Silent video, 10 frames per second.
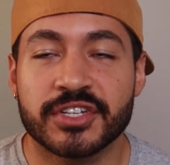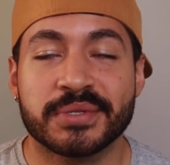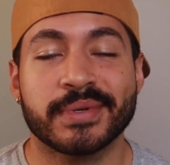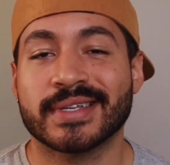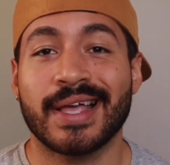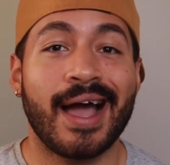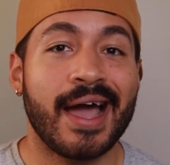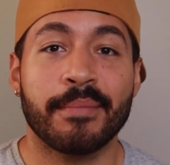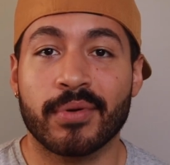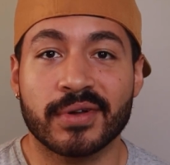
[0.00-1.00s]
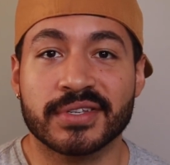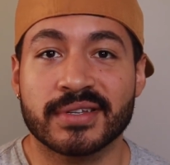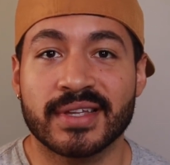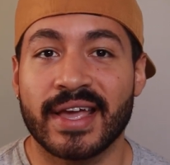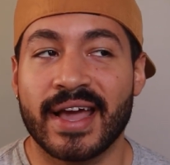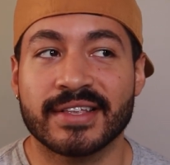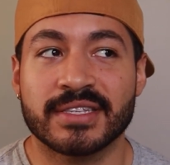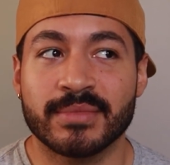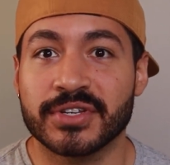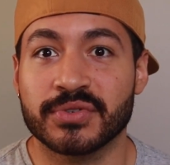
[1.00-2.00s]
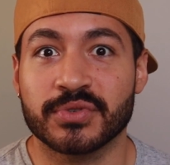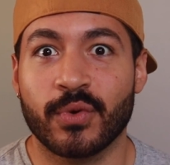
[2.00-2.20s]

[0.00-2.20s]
just because I personally had some issues